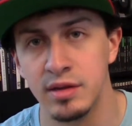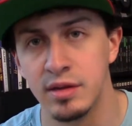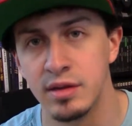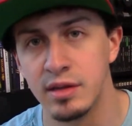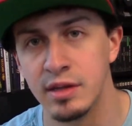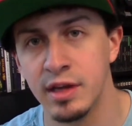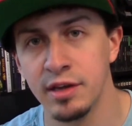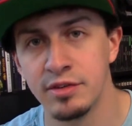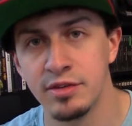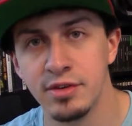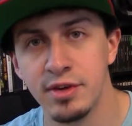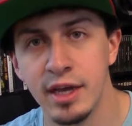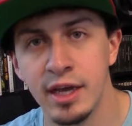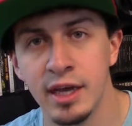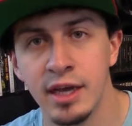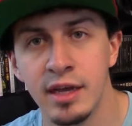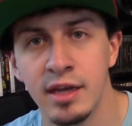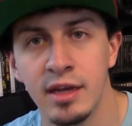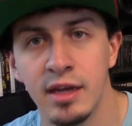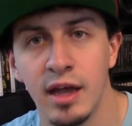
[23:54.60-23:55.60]

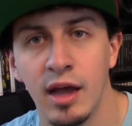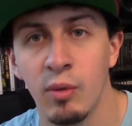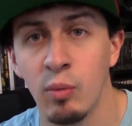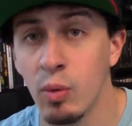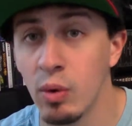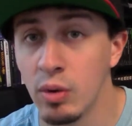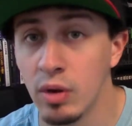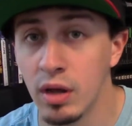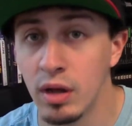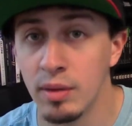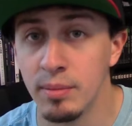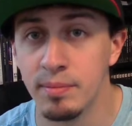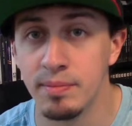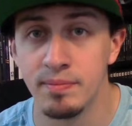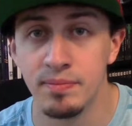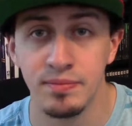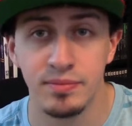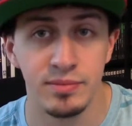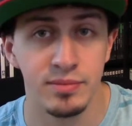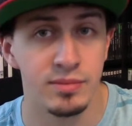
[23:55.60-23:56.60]
Yesterday I woke up,
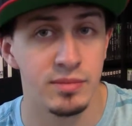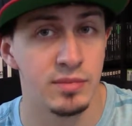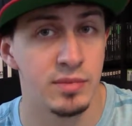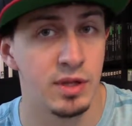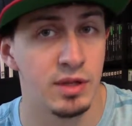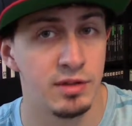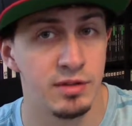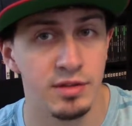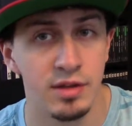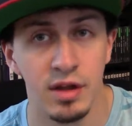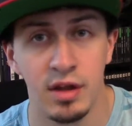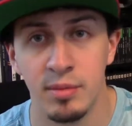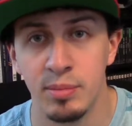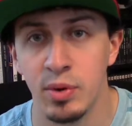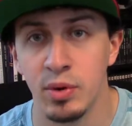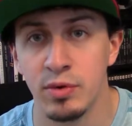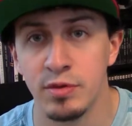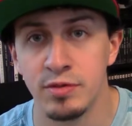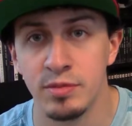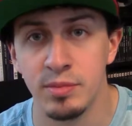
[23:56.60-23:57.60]
saw a
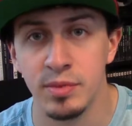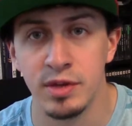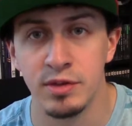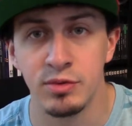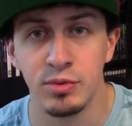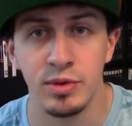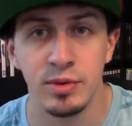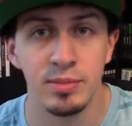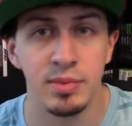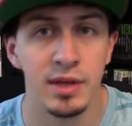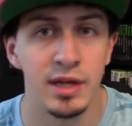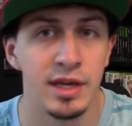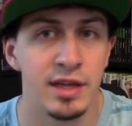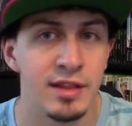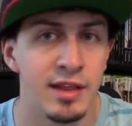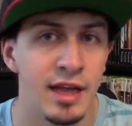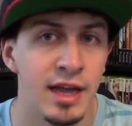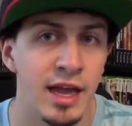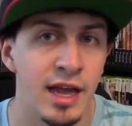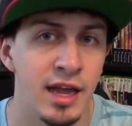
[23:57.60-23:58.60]
post from Disc Replay.
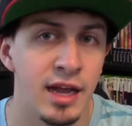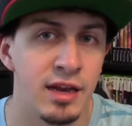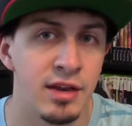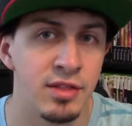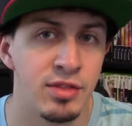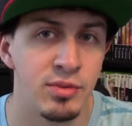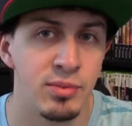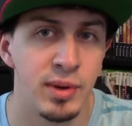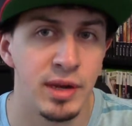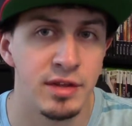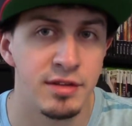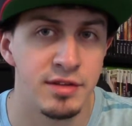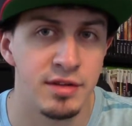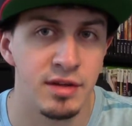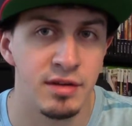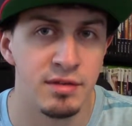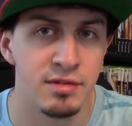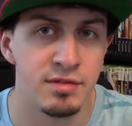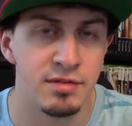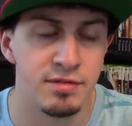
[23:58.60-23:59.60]
They had Threads
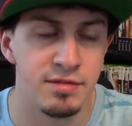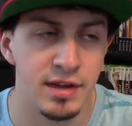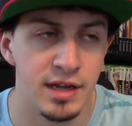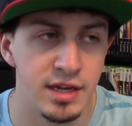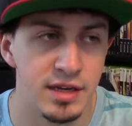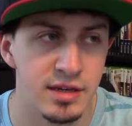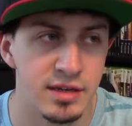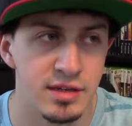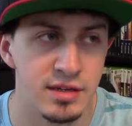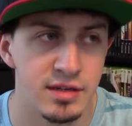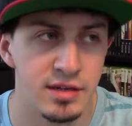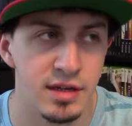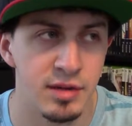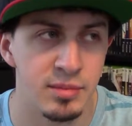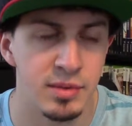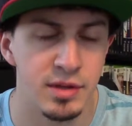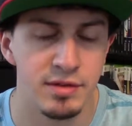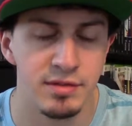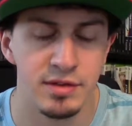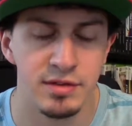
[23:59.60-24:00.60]
of Fate, I
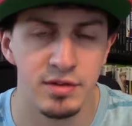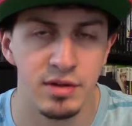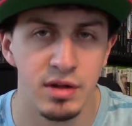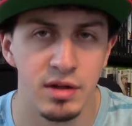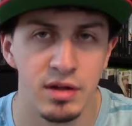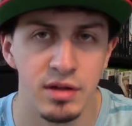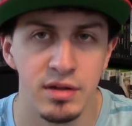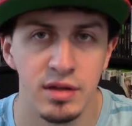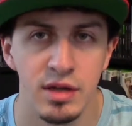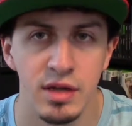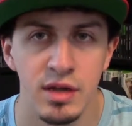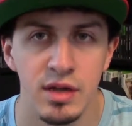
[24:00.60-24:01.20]
believe it's called,